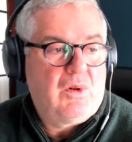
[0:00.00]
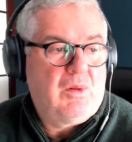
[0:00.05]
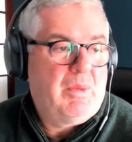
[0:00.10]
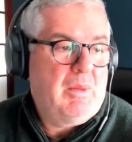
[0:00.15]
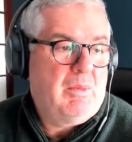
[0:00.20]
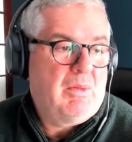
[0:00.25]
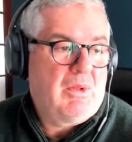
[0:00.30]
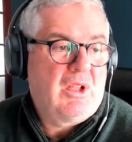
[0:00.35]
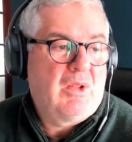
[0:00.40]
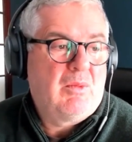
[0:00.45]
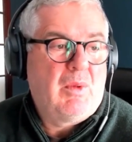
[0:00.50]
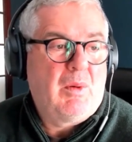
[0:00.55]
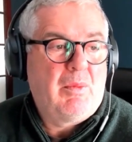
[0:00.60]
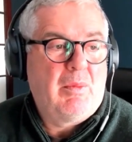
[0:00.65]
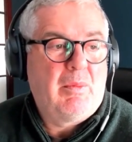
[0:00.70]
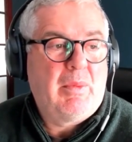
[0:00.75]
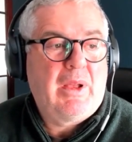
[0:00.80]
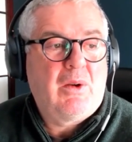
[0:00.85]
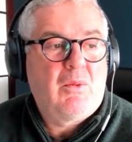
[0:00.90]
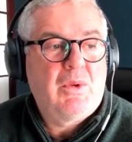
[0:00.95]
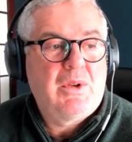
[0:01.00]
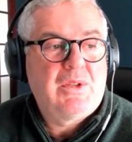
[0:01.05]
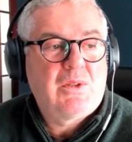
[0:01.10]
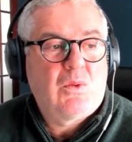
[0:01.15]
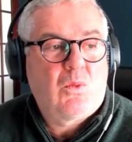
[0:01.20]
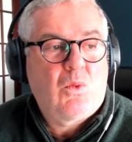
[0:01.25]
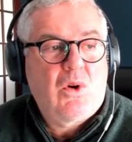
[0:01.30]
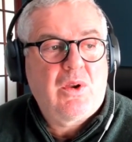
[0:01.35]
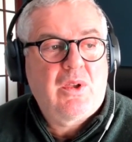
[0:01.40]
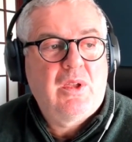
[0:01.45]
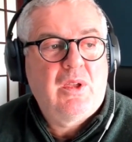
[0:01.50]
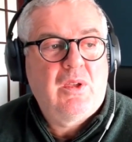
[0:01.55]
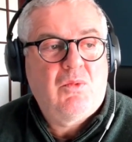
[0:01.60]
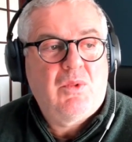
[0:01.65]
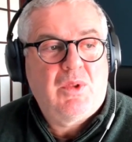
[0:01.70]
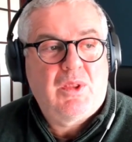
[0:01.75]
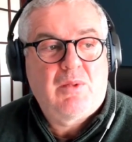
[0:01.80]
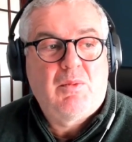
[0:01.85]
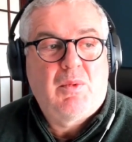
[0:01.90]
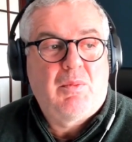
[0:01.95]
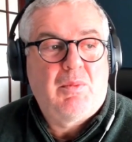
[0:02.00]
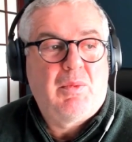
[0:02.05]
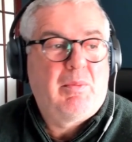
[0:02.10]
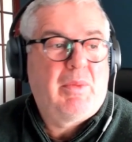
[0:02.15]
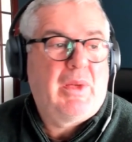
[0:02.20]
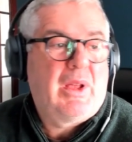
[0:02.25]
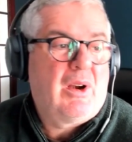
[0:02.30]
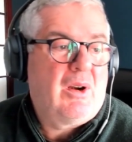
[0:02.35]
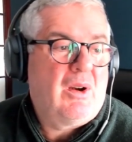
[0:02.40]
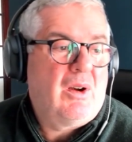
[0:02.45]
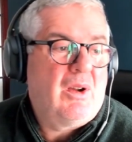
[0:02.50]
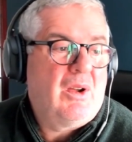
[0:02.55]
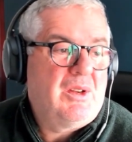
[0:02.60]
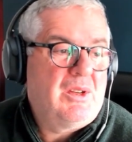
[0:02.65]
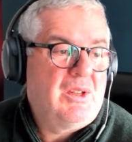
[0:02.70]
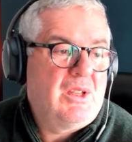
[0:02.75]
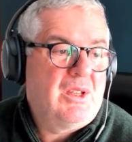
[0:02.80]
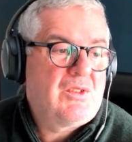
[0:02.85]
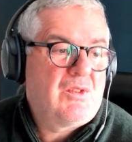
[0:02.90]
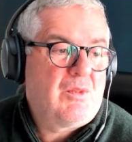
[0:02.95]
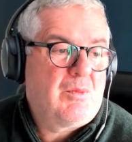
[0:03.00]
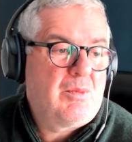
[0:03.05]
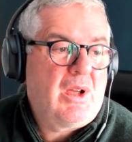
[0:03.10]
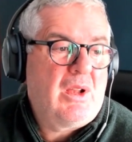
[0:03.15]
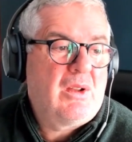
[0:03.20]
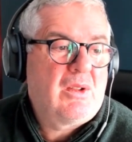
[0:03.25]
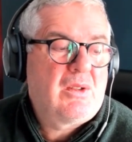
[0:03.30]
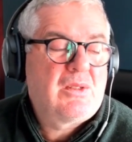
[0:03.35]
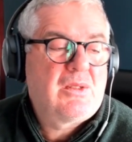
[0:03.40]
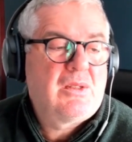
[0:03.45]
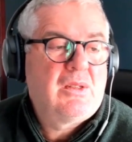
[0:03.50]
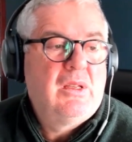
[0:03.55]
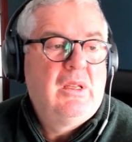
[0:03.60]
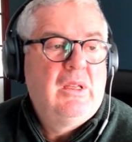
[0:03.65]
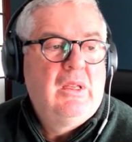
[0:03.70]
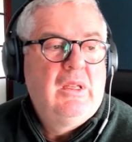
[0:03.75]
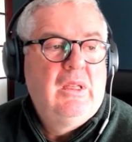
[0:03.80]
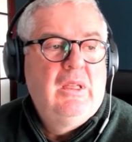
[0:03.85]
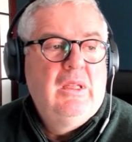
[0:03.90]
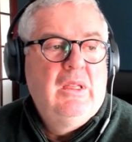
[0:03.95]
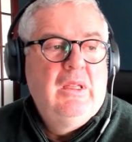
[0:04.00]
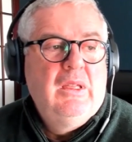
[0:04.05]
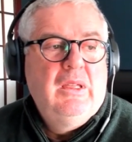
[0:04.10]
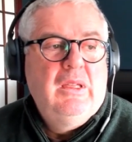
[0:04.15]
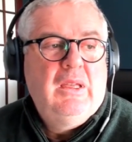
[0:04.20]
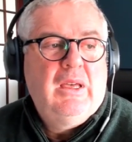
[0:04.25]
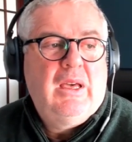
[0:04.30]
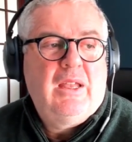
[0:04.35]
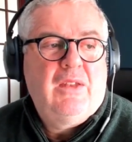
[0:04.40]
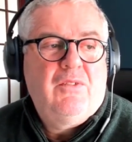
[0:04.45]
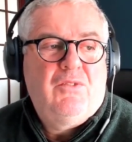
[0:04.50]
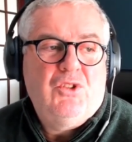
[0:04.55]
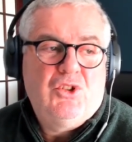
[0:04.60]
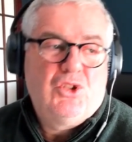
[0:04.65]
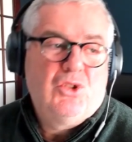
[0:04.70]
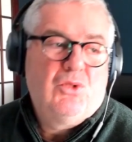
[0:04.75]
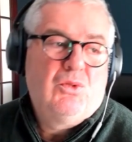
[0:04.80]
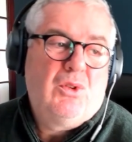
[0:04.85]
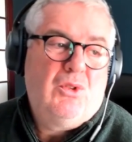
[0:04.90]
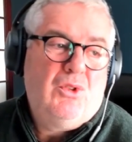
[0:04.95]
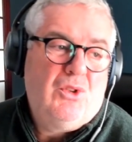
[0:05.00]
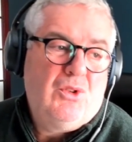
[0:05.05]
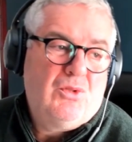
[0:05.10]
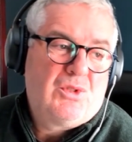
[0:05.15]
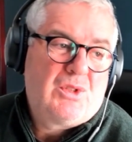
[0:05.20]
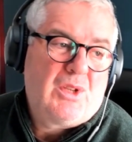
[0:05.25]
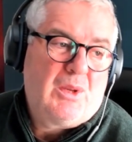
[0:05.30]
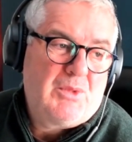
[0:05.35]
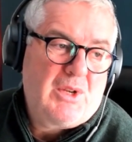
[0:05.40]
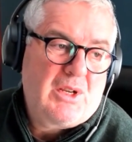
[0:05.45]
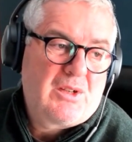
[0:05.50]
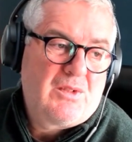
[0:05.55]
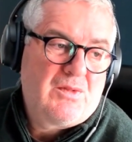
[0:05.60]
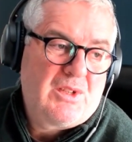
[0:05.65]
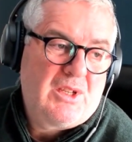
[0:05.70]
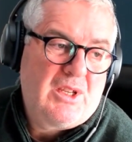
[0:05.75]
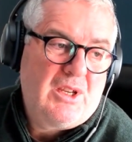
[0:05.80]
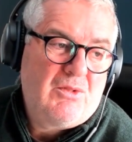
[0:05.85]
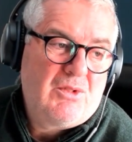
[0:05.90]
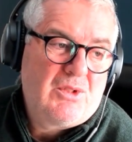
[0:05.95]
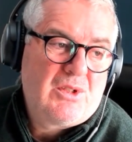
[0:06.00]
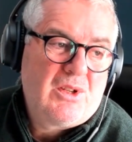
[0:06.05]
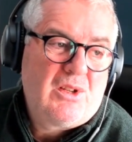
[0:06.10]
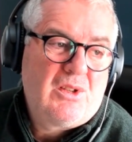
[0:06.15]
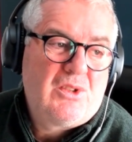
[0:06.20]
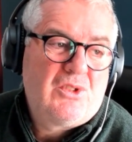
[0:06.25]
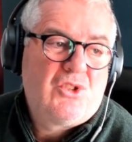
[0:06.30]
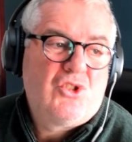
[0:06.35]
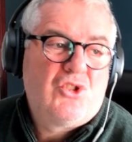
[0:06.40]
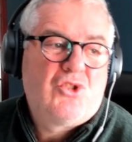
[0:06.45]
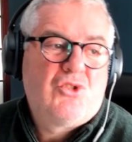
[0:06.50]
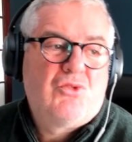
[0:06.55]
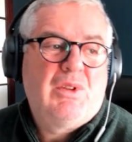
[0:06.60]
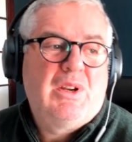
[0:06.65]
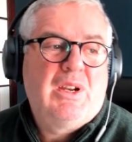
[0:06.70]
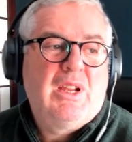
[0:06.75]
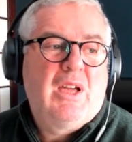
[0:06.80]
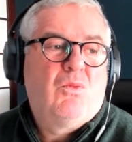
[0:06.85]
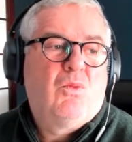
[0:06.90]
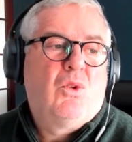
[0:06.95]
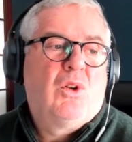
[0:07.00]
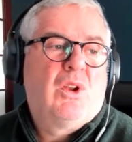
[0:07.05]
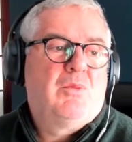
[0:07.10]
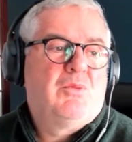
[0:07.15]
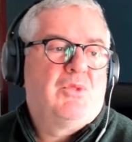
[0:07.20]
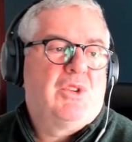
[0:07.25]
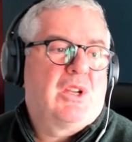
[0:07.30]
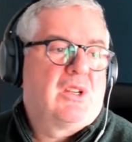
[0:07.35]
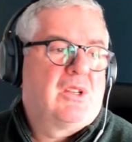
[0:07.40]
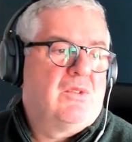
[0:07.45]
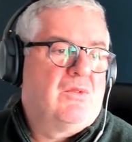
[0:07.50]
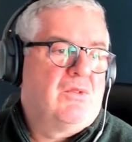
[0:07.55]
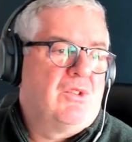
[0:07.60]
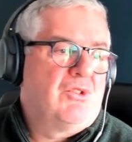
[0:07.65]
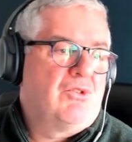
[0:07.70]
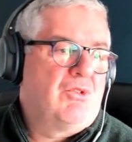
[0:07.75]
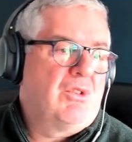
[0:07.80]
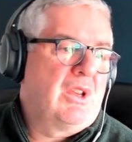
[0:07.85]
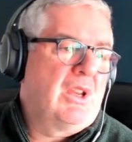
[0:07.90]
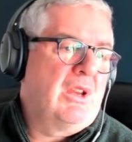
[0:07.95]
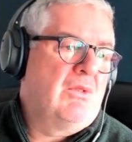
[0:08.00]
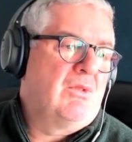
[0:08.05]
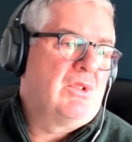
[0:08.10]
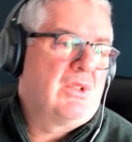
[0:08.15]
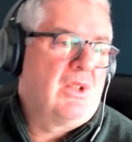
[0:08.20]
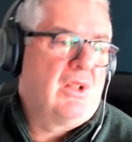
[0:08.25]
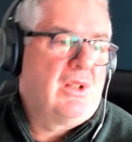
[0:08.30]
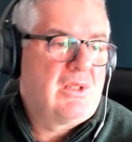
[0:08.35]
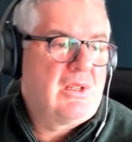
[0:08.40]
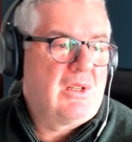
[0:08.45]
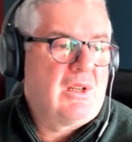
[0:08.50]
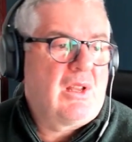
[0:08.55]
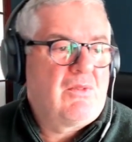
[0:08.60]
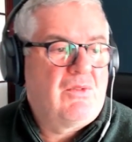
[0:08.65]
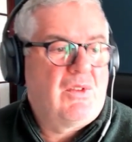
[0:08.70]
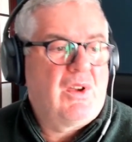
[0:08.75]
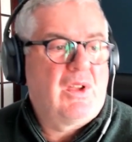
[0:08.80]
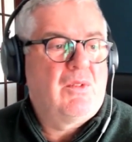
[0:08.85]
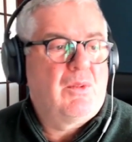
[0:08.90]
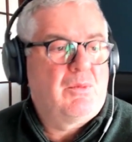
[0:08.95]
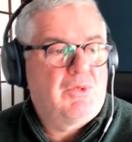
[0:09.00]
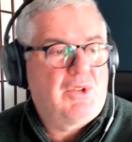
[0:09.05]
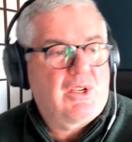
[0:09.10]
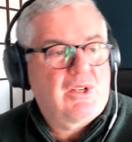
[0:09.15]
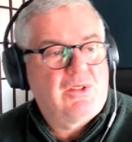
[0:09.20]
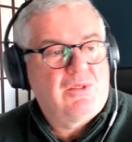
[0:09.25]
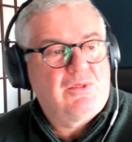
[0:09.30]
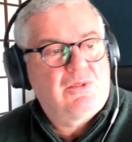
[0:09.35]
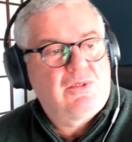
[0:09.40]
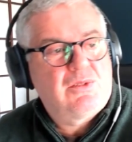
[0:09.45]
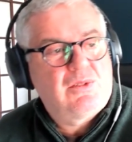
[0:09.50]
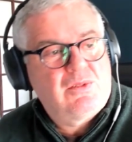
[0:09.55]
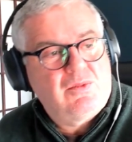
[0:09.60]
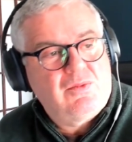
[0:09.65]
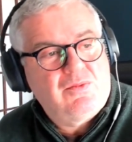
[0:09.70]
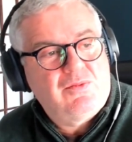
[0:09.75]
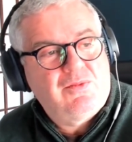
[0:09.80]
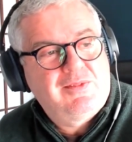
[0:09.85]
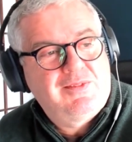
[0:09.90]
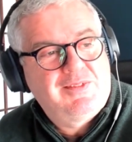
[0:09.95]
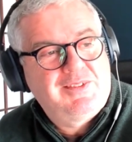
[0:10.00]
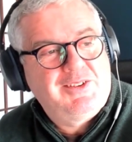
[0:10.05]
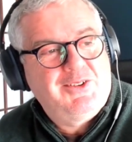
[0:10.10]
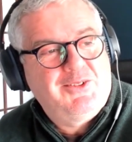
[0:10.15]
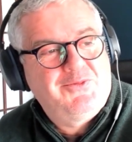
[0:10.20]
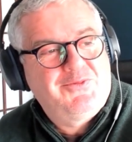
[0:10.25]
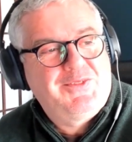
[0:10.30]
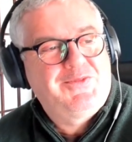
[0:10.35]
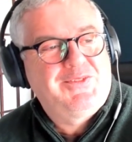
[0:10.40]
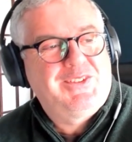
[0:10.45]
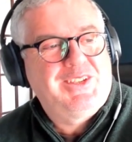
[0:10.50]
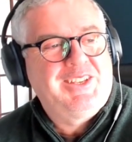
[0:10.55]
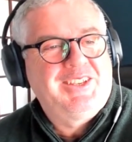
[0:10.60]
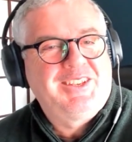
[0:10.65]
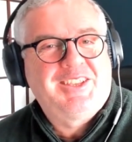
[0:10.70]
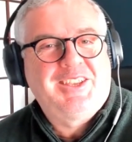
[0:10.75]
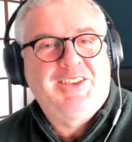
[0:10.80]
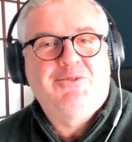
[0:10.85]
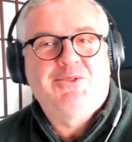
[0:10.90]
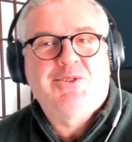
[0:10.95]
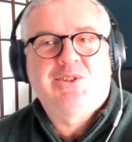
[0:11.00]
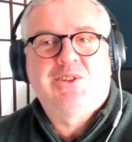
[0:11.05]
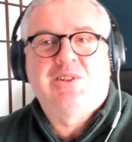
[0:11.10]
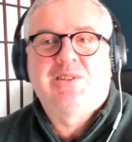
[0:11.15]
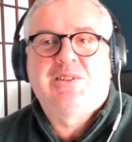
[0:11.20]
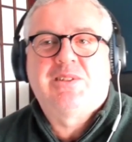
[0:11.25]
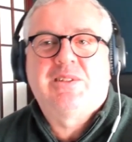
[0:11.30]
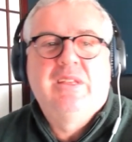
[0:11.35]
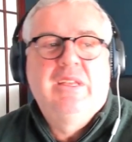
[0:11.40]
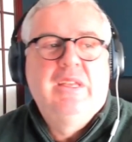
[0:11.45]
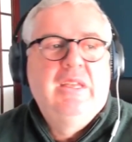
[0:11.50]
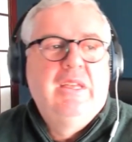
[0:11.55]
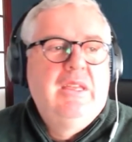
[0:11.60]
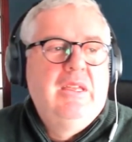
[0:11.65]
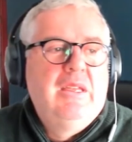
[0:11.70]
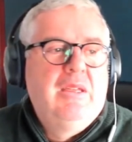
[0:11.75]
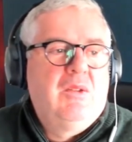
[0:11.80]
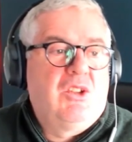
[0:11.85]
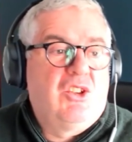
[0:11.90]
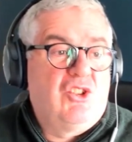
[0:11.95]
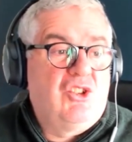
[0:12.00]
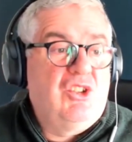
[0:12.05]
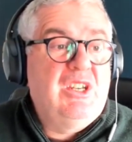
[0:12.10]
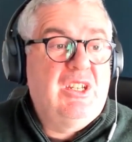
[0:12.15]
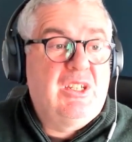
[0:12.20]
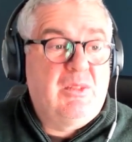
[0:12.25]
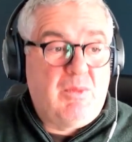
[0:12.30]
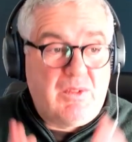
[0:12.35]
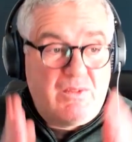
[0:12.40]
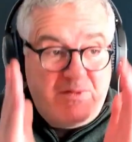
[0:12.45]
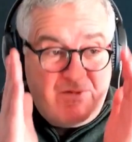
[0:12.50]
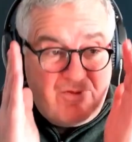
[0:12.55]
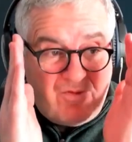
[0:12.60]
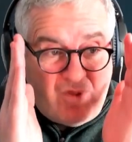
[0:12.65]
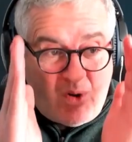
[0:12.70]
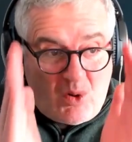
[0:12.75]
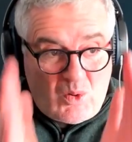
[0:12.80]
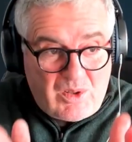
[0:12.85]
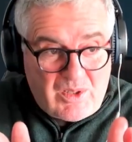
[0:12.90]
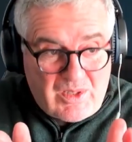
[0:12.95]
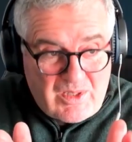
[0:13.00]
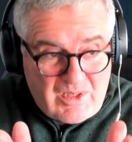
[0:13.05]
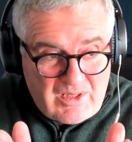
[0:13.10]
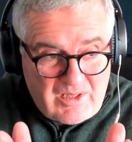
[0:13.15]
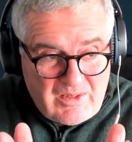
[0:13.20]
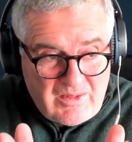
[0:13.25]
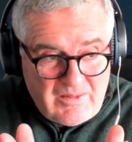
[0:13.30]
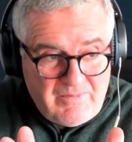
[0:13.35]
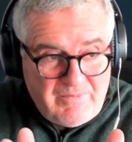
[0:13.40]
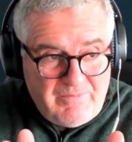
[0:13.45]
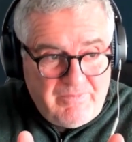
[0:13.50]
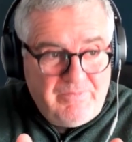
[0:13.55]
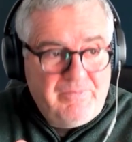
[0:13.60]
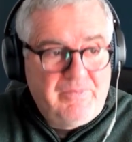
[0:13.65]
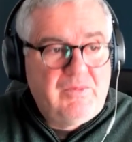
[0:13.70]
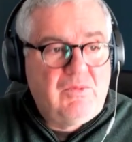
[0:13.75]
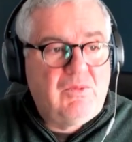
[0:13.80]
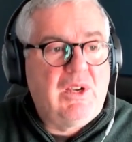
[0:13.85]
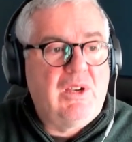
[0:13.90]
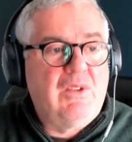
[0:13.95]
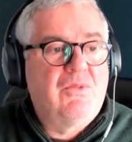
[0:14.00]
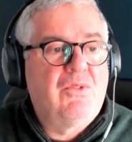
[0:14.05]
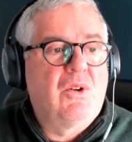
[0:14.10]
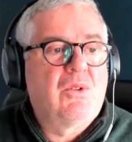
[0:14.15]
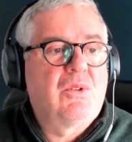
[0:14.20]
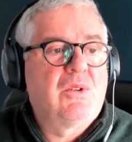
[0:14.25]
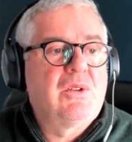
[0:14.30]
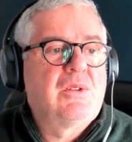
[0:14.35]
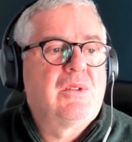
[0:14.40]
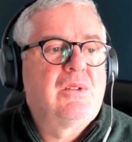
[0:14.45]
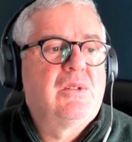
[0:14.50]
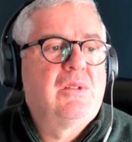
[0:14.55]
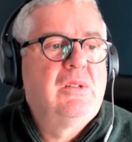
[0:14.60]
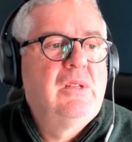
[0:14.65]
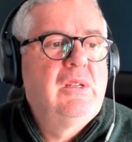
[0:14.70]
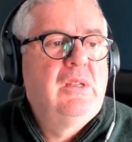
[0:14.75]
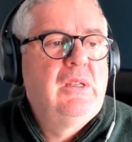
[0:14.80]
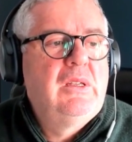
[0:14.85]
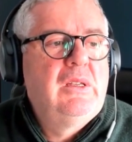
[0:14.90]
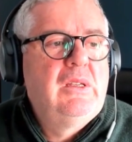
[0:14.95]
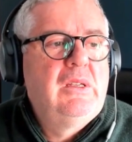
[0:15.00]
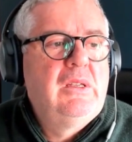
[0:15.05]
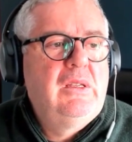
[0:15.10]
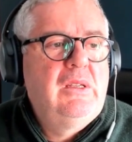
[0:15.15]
for people to come up with better ways of working, where they come up with better ideas for products. And if you do use objectives and key results, you should really have one objective and 3 key results, and not 5 objectives and 15 key results, because you need to be focused, really focused.